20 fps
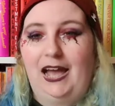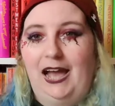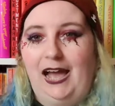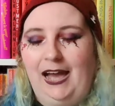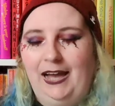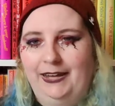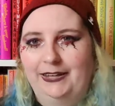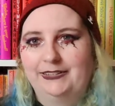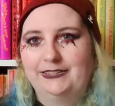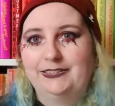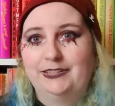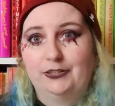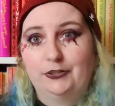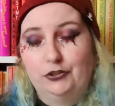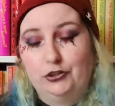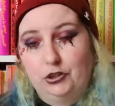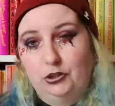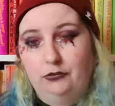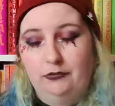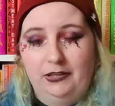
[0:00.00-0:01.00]
And
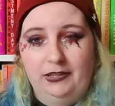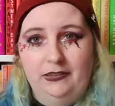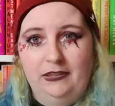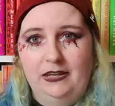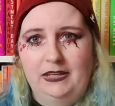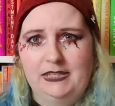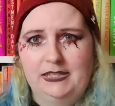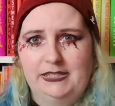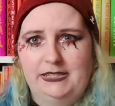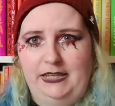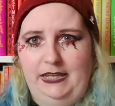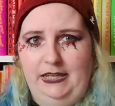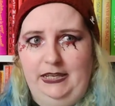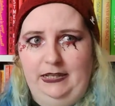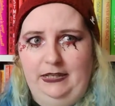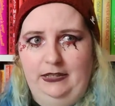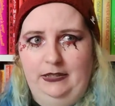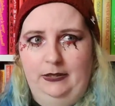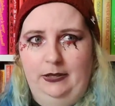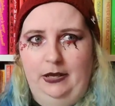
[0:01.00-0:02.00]
during that
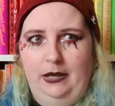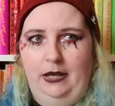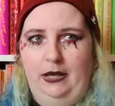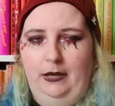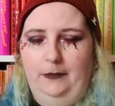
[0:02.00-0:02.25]
scene,